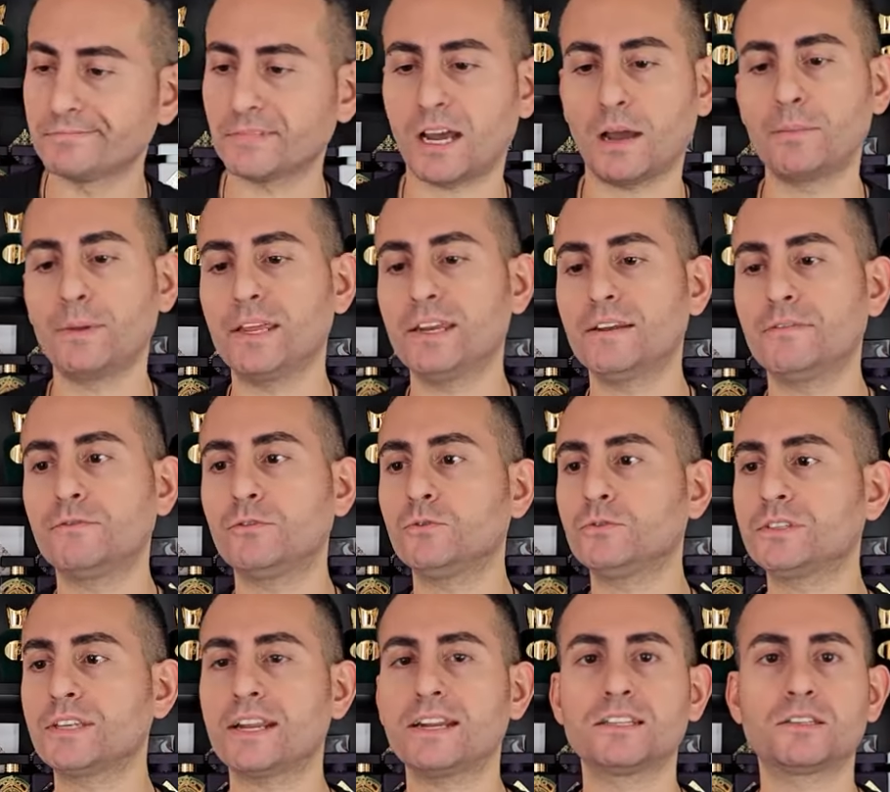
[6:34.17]
I mean, if you
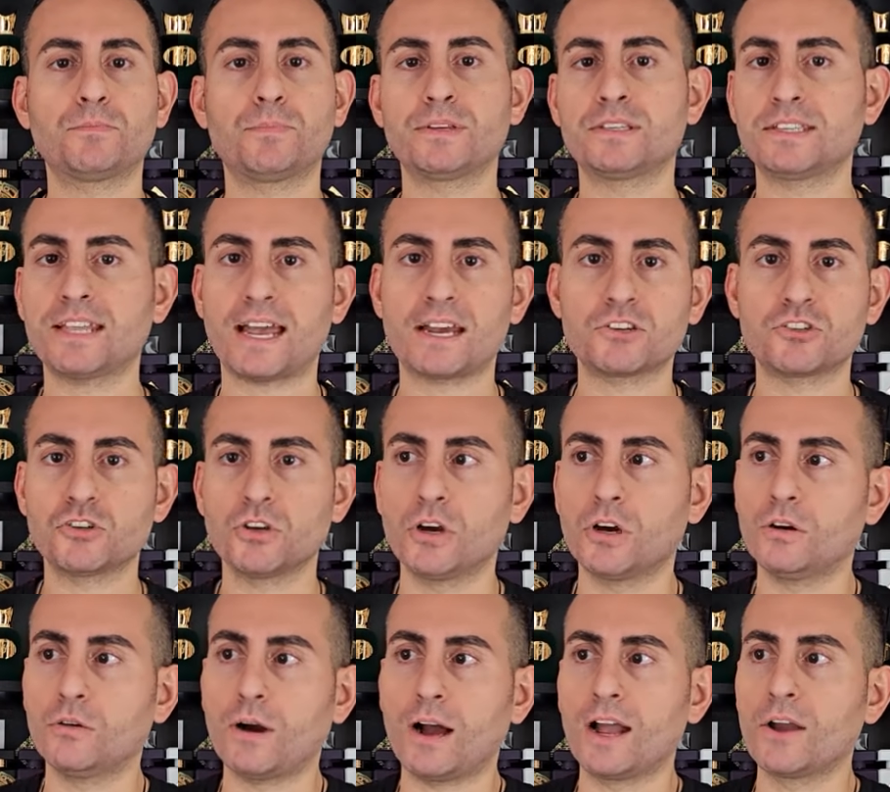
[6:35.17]
said it's
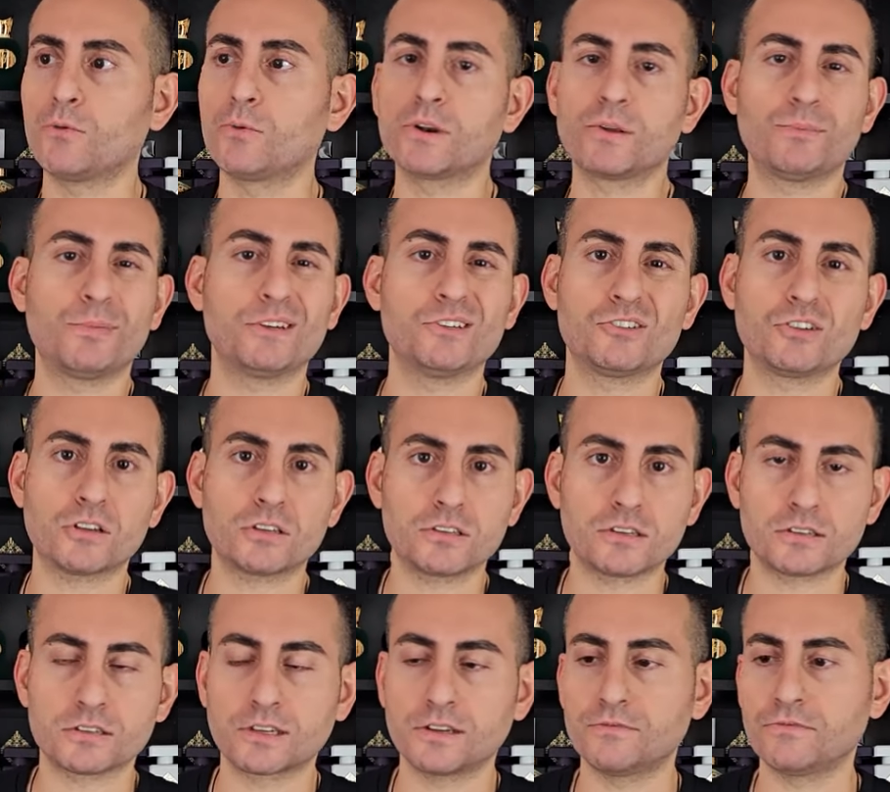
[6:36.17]
pistachio, I would have been just
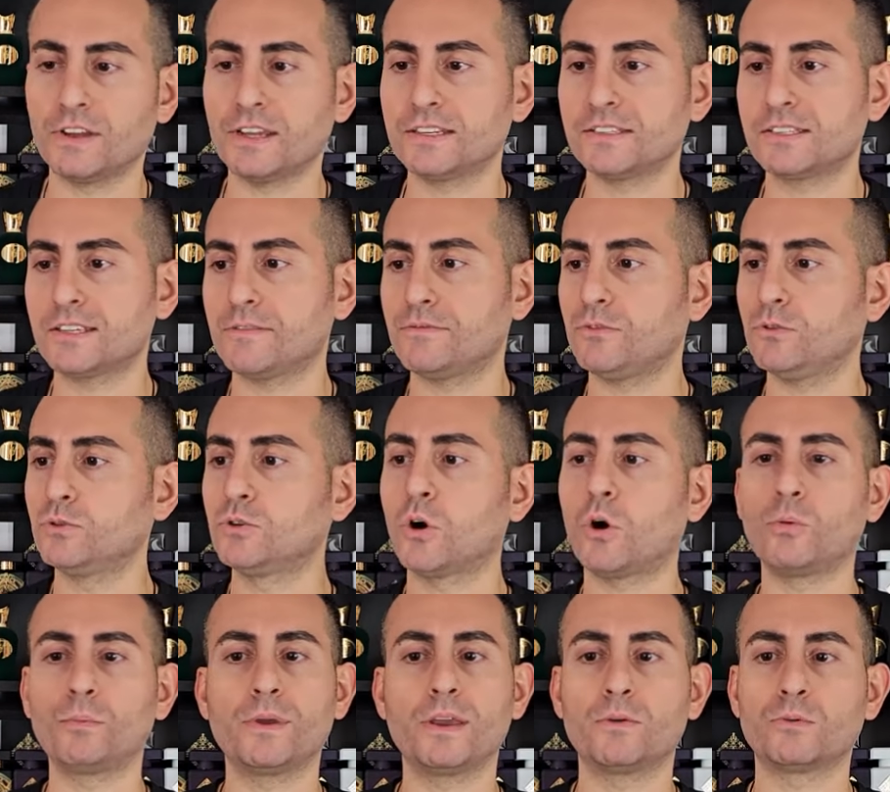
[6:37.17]
as convinced. If you
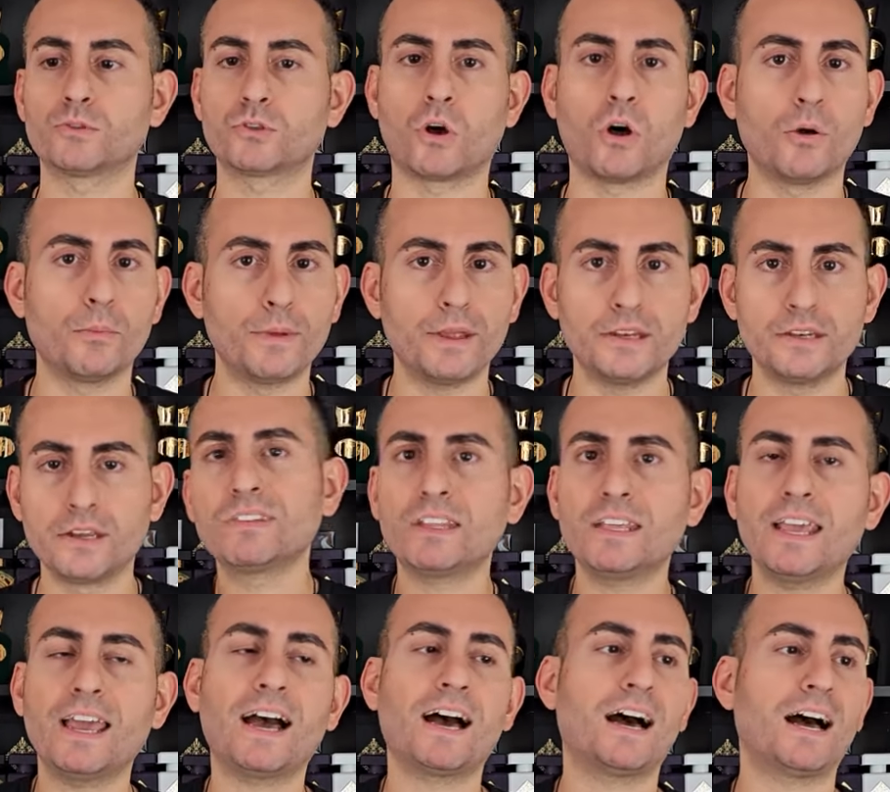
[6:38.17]
told me it was almond,
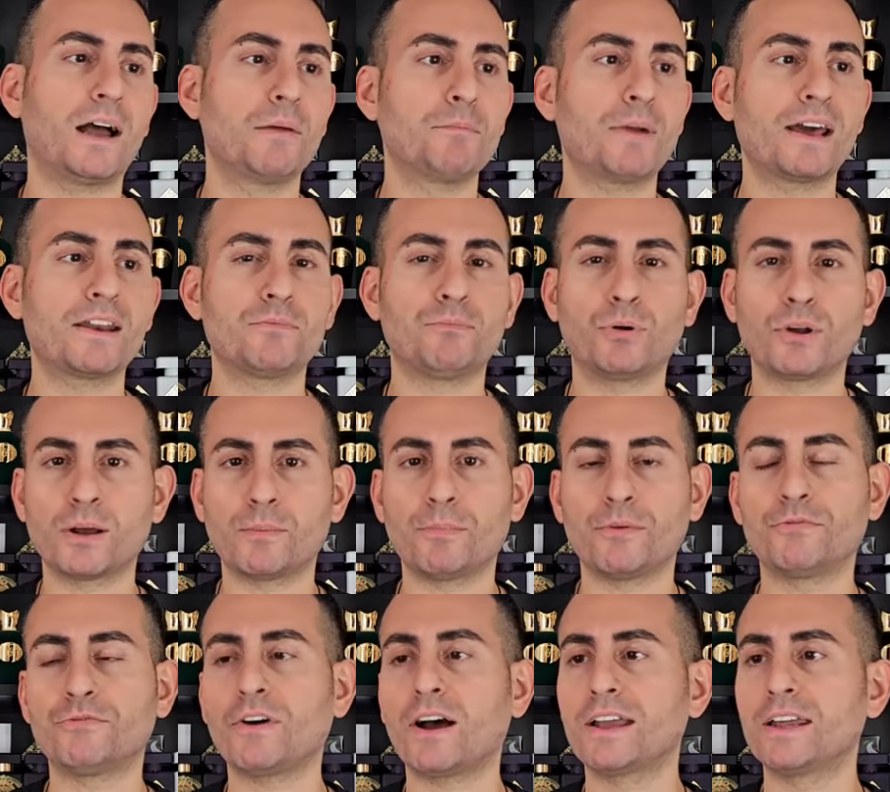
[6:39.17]
yeah, I might have put up
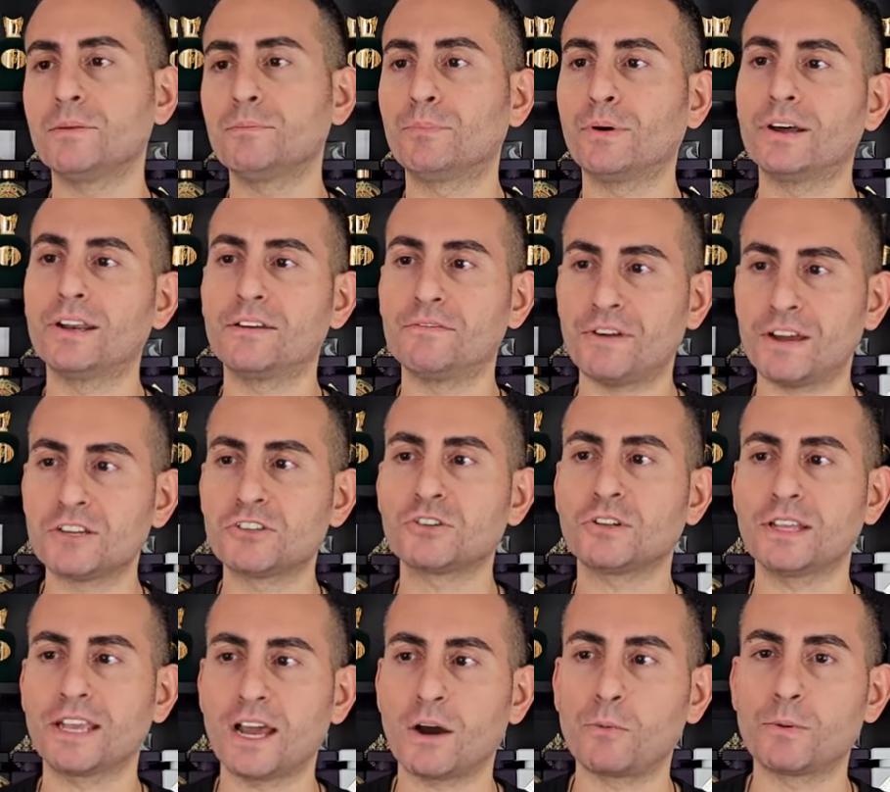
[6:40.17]
a fight, but
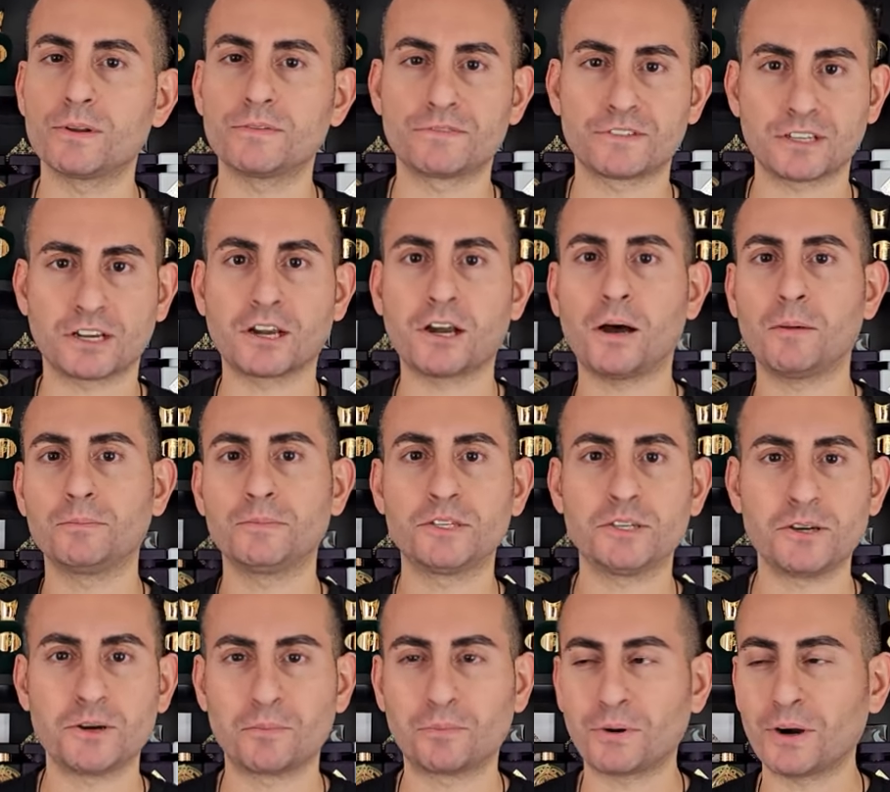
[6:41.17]
eventually I would have succumbed
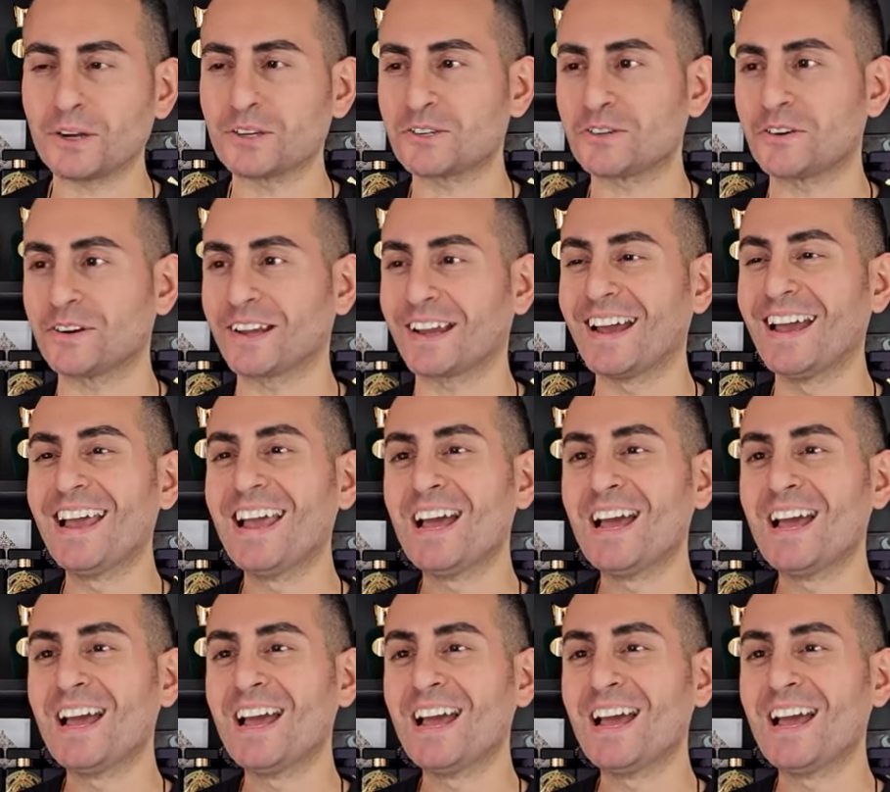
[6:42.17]
to your pressuring.